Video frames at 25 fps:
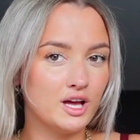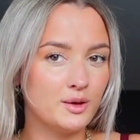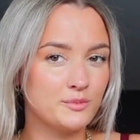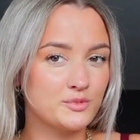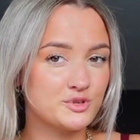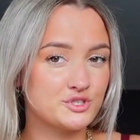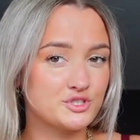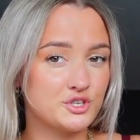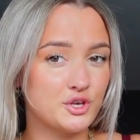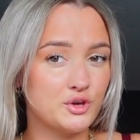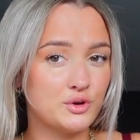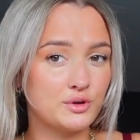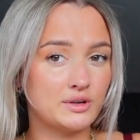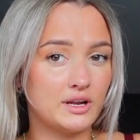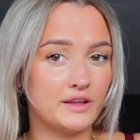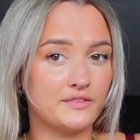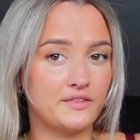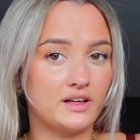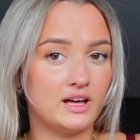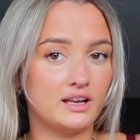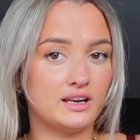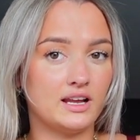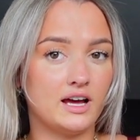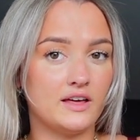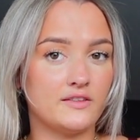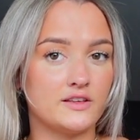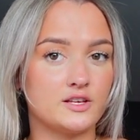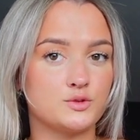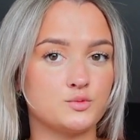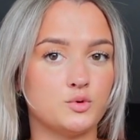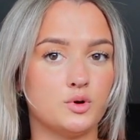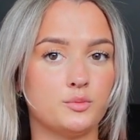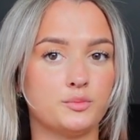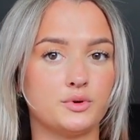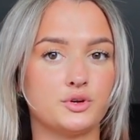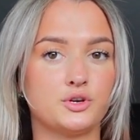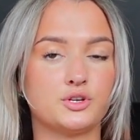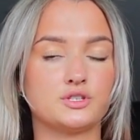I'm so glad that I like this
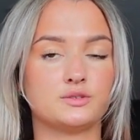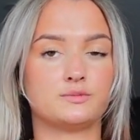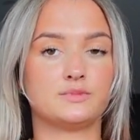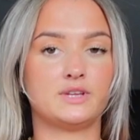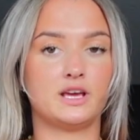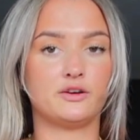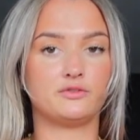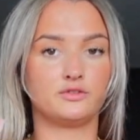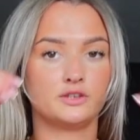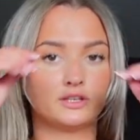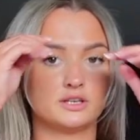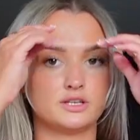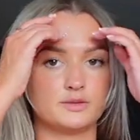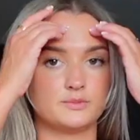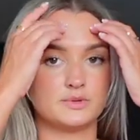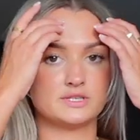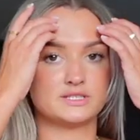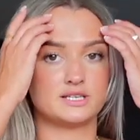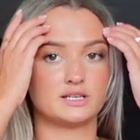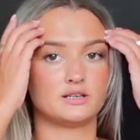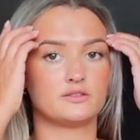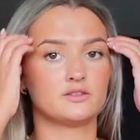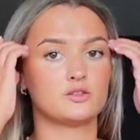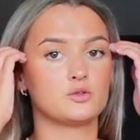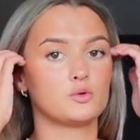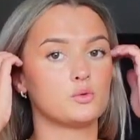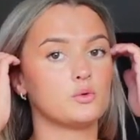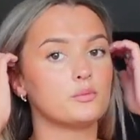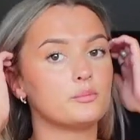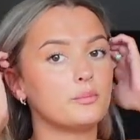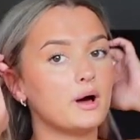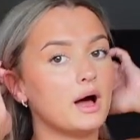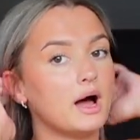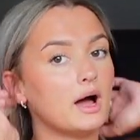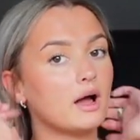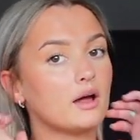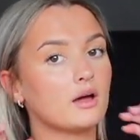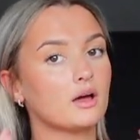one because I'm definitely going to be sending the other one
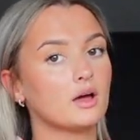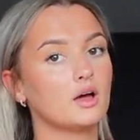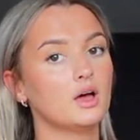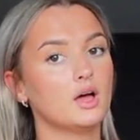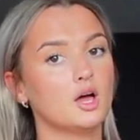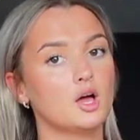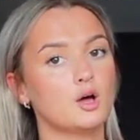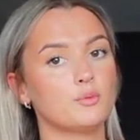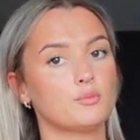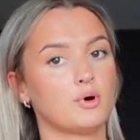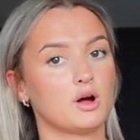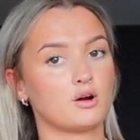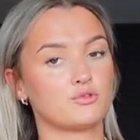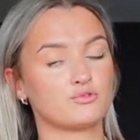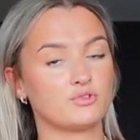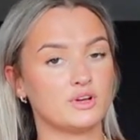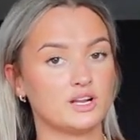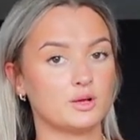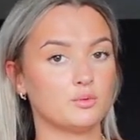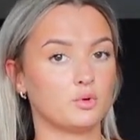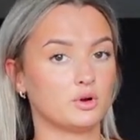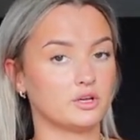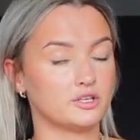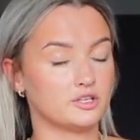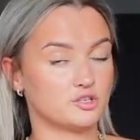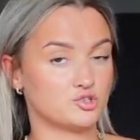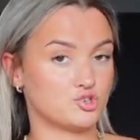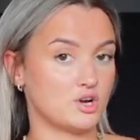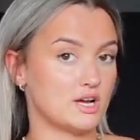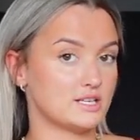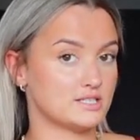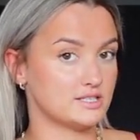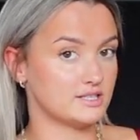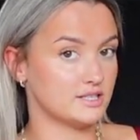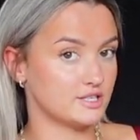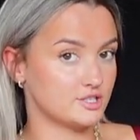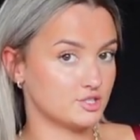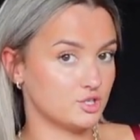back. But I really wanted a
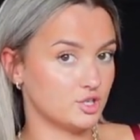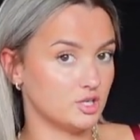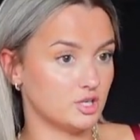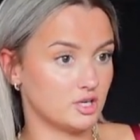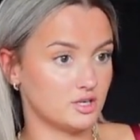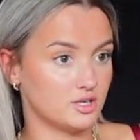dress in this colour